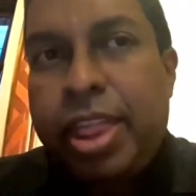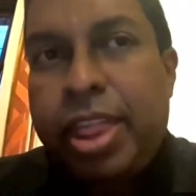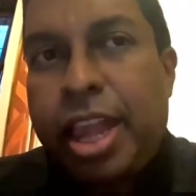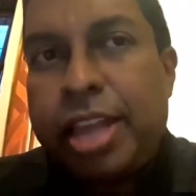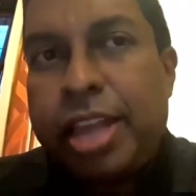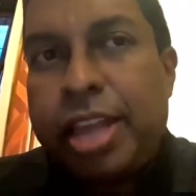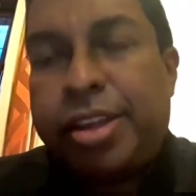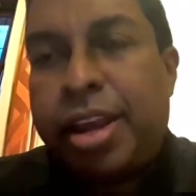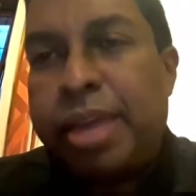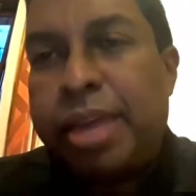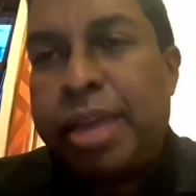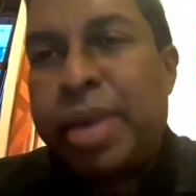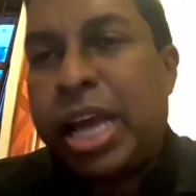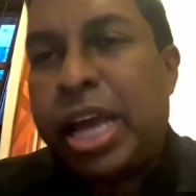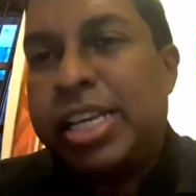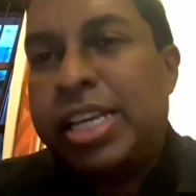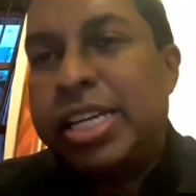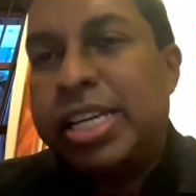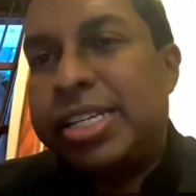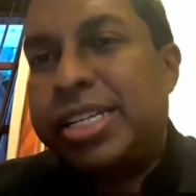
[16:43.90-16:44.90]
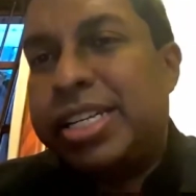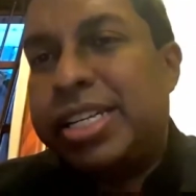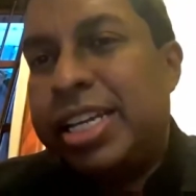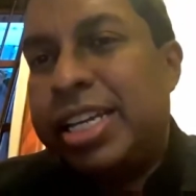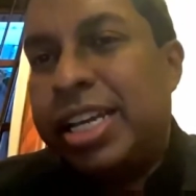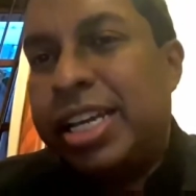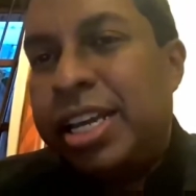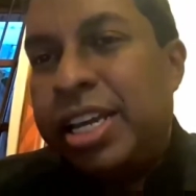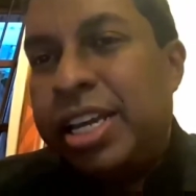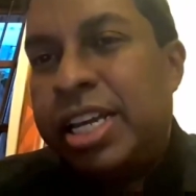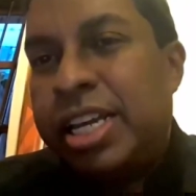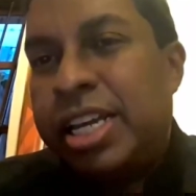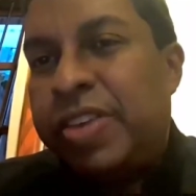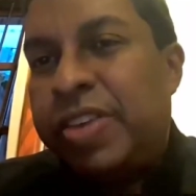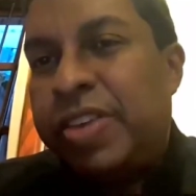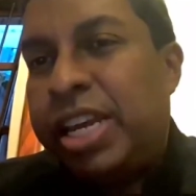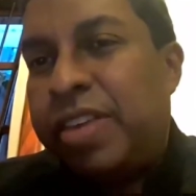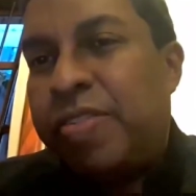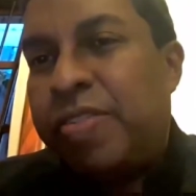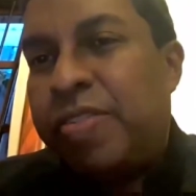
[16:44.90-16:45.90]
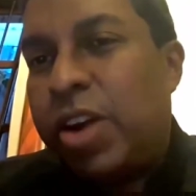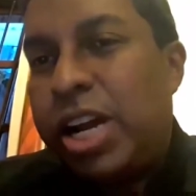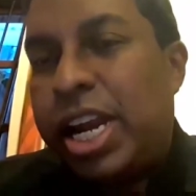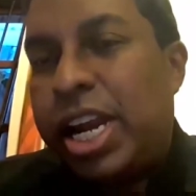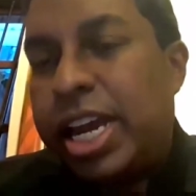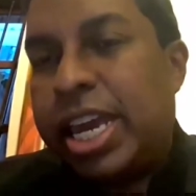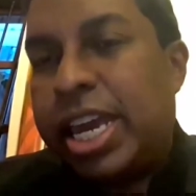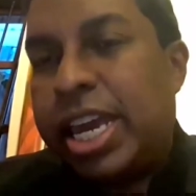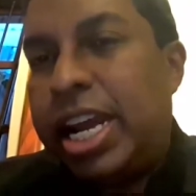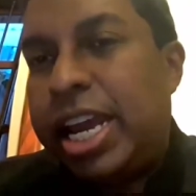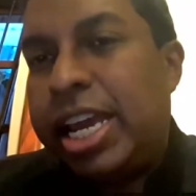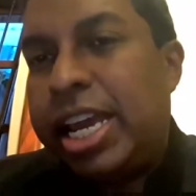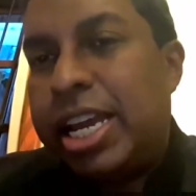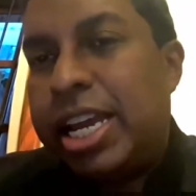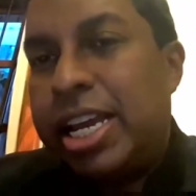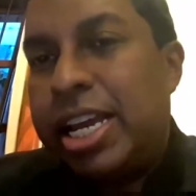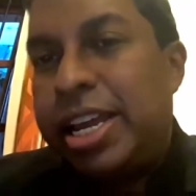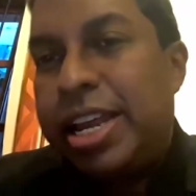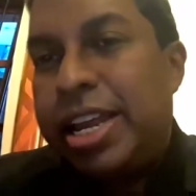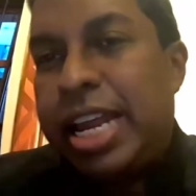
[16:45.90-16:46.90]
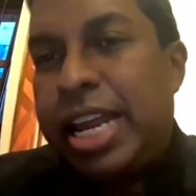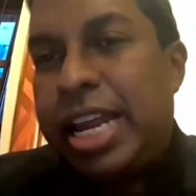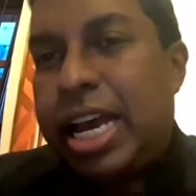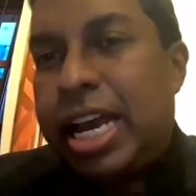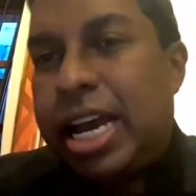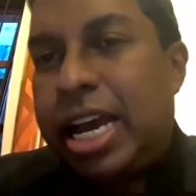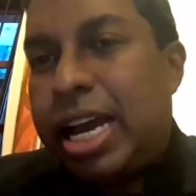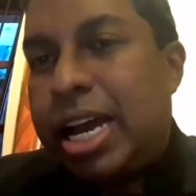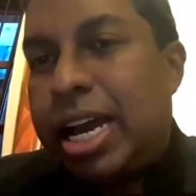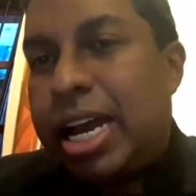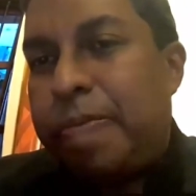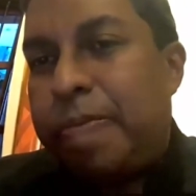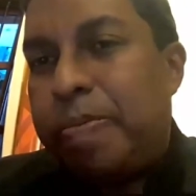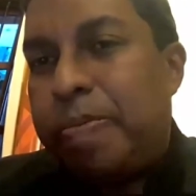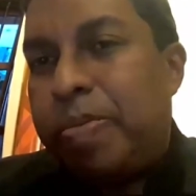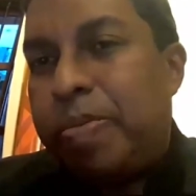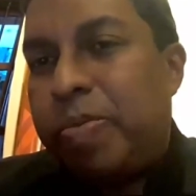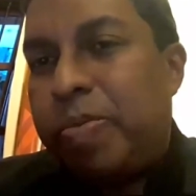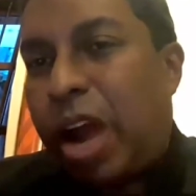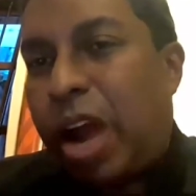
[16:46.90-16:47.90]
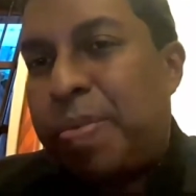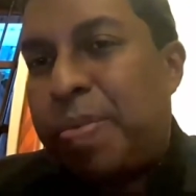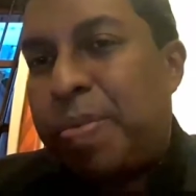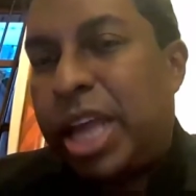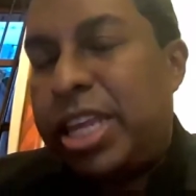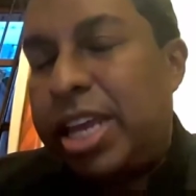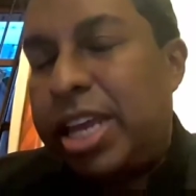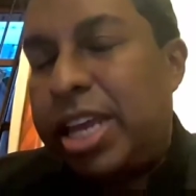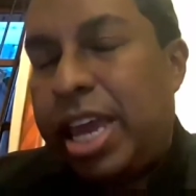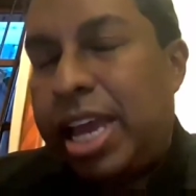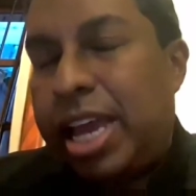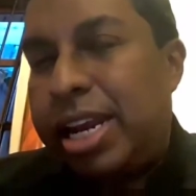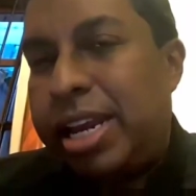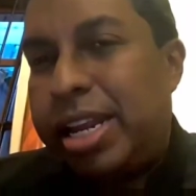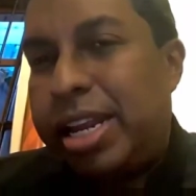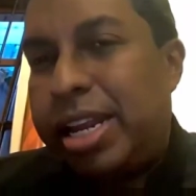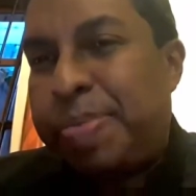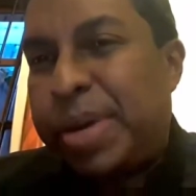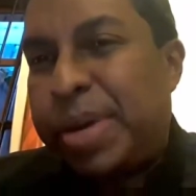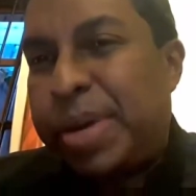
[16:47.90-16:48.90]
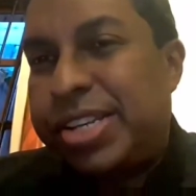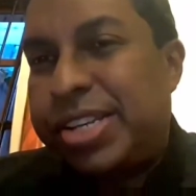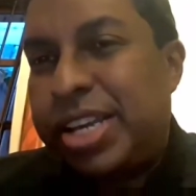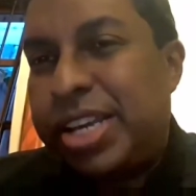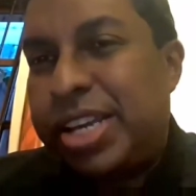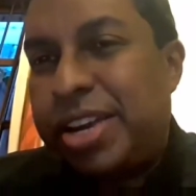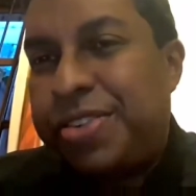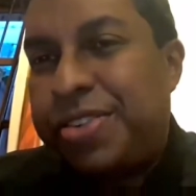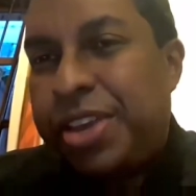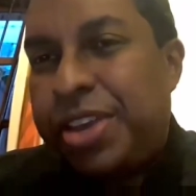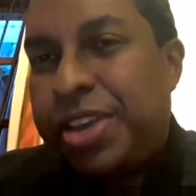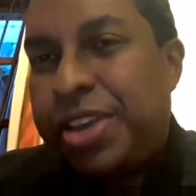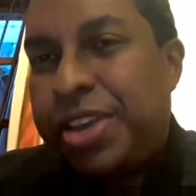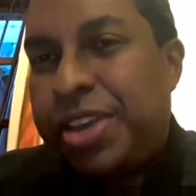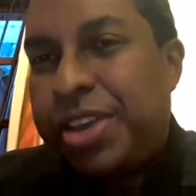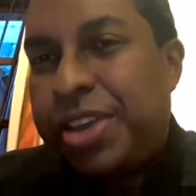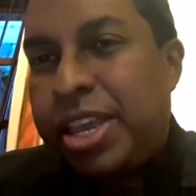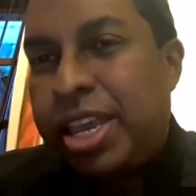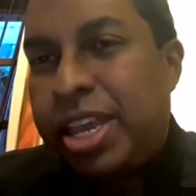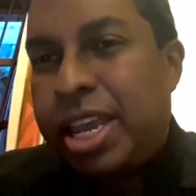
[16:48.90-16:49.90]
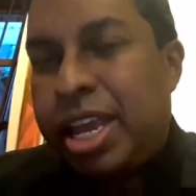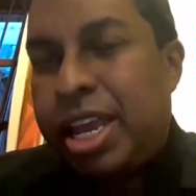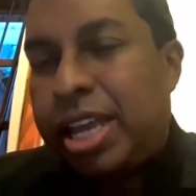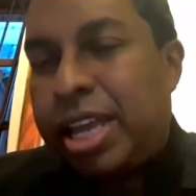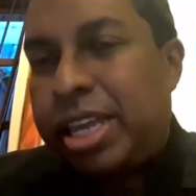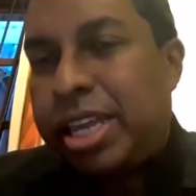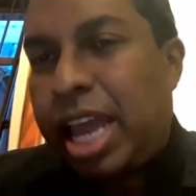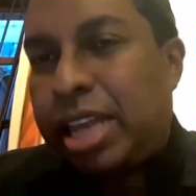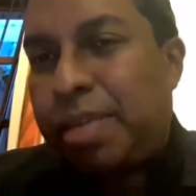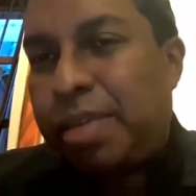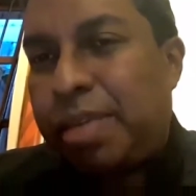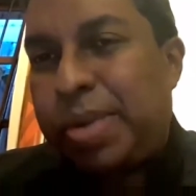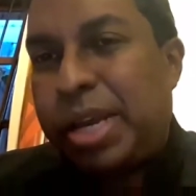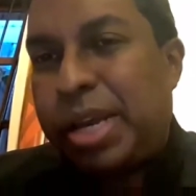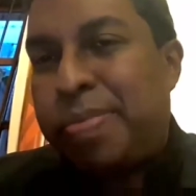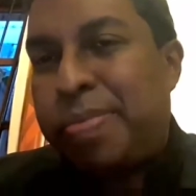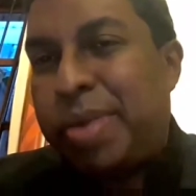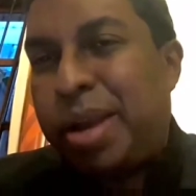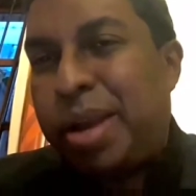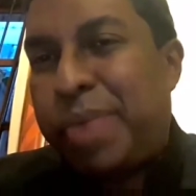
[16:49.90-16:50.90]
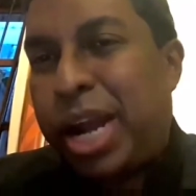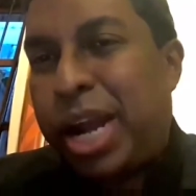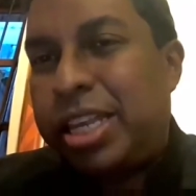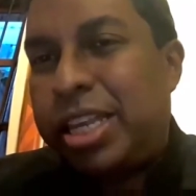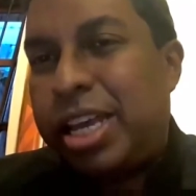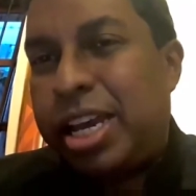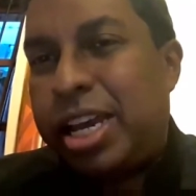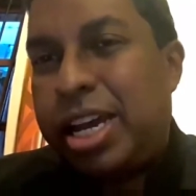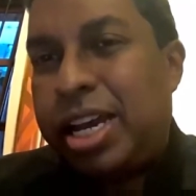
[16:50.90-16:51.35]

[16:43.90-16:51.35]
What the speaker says: 3 brothers were involved in a killing. One brother held the person. The other brother,